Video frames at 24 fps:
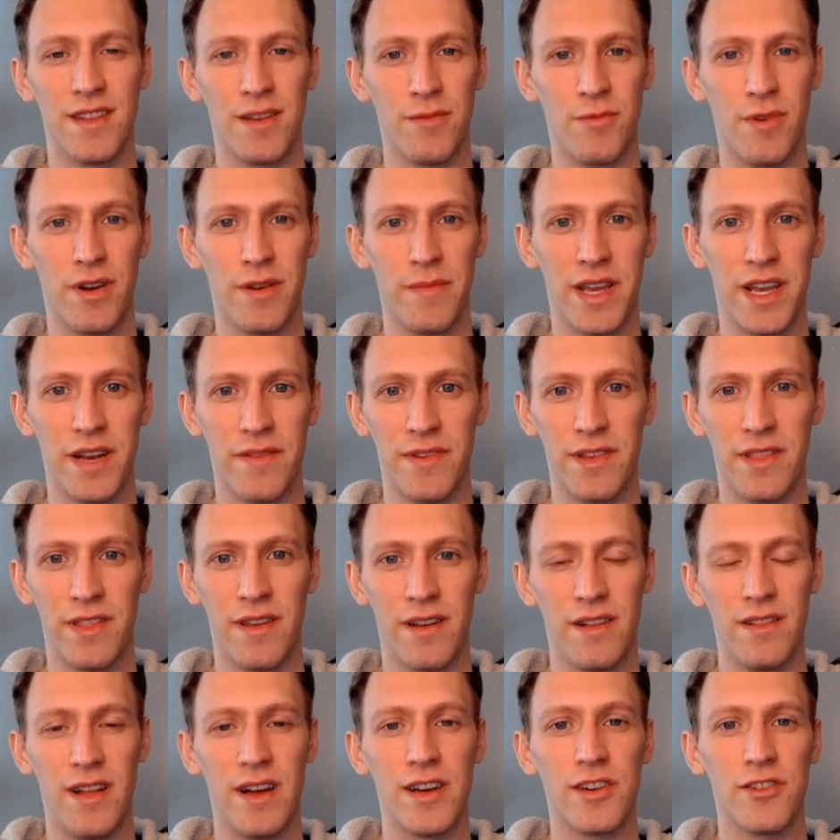They want to make
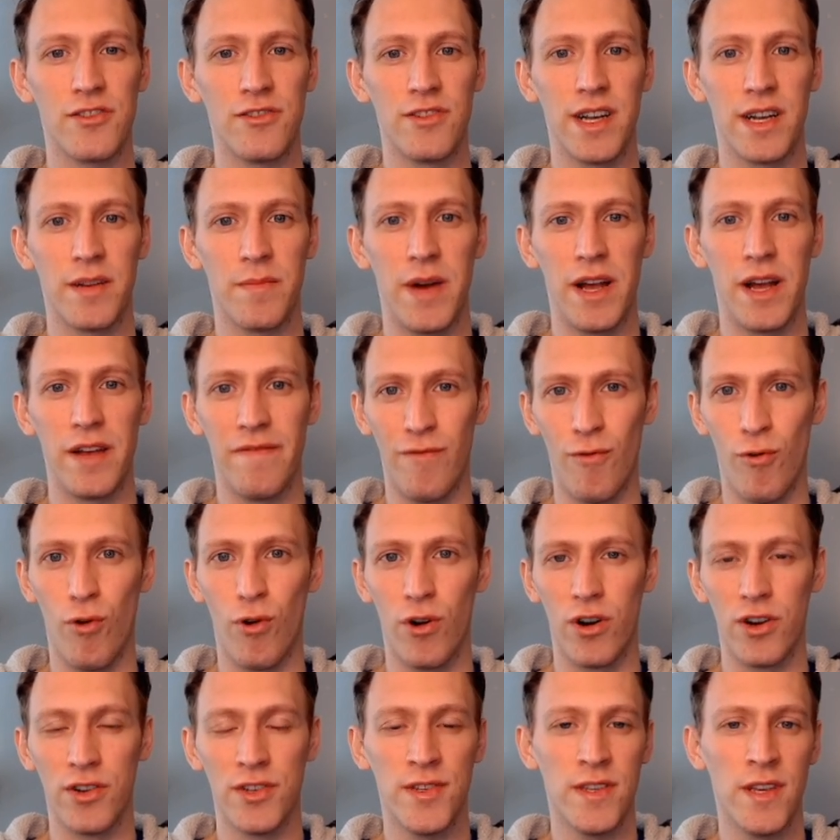everything electric by
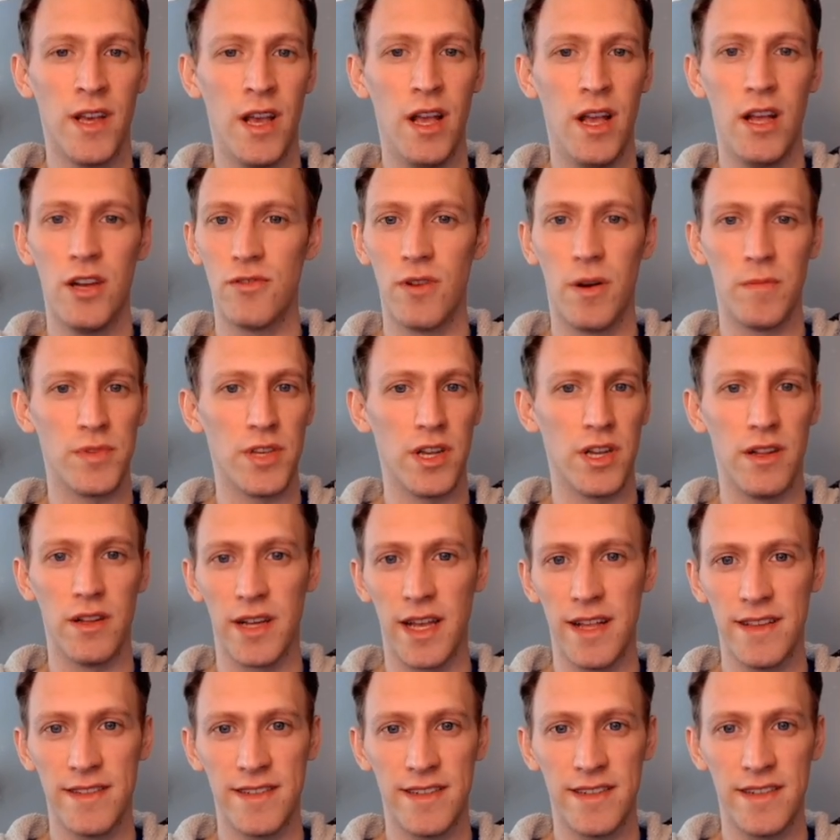force. Trump's all
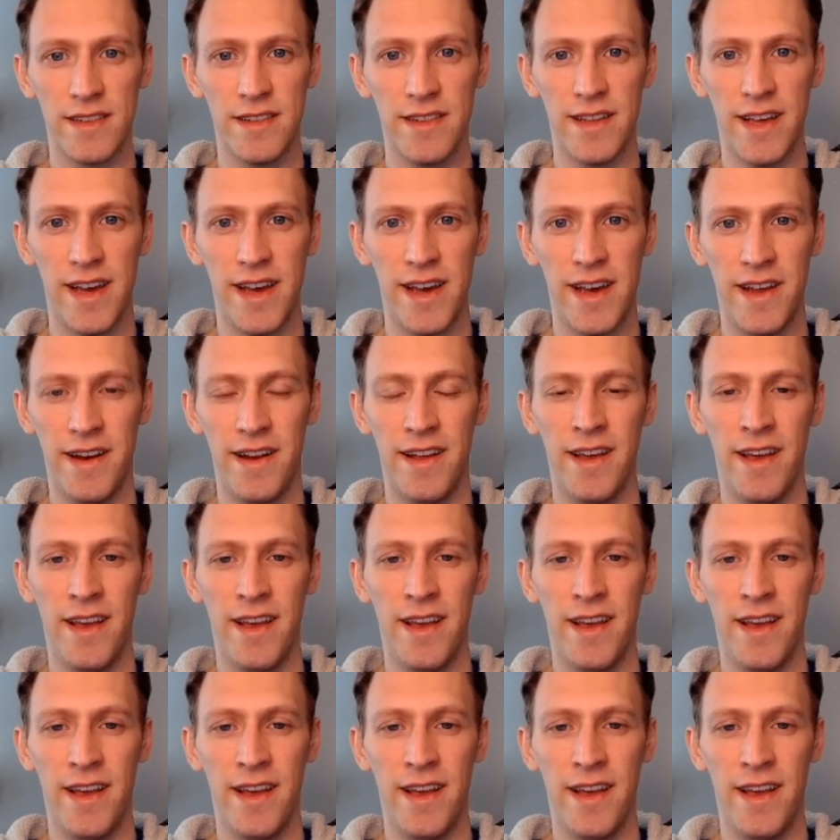against all that.